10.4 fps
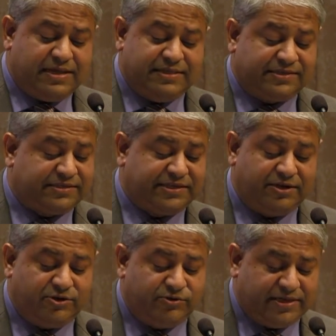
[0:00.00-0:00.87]
This has
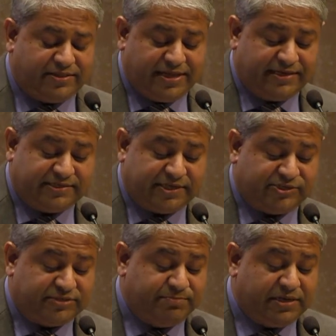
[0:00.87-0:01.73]
included things
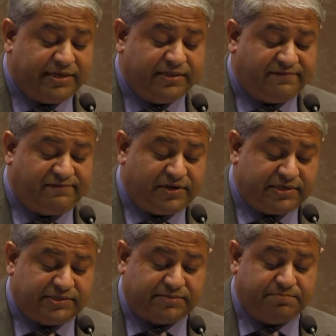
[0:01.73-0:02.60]
such as building the
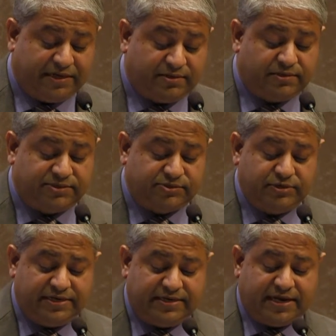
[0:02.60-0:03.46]
first medical
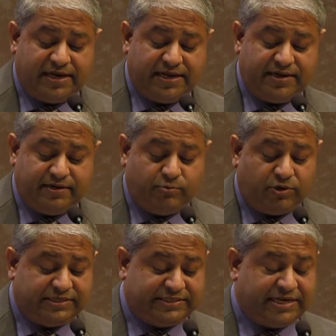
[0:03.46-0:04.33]
school in Thailand at
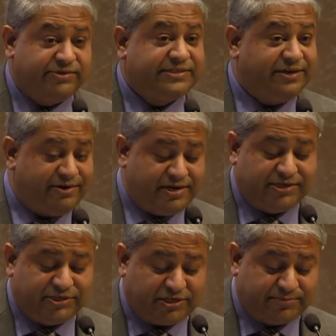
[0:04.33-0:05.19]
what is now
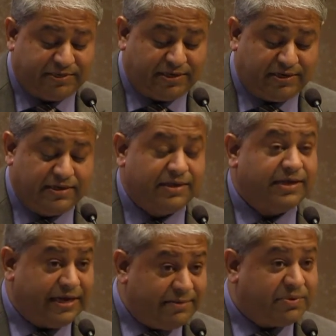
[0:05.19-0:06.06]
Siriraj Hospital,
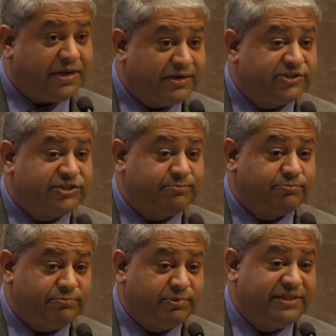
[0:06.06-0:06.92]
in
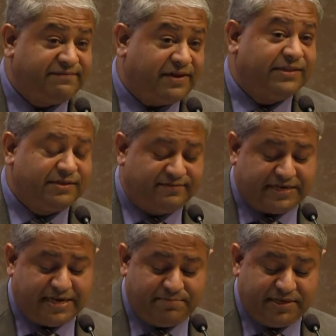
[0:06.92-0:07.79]
partnership with the father of
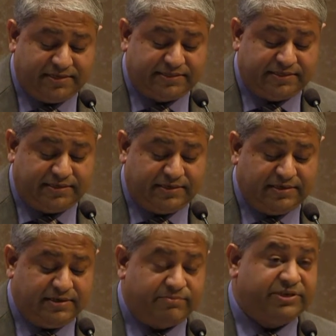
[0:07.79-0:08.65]
Thai medicine,
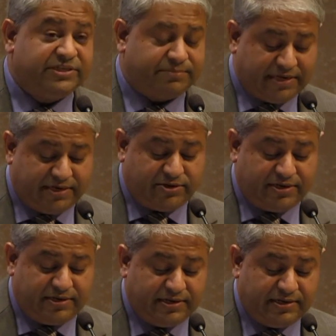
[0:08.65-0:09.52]
Prince Mahidol,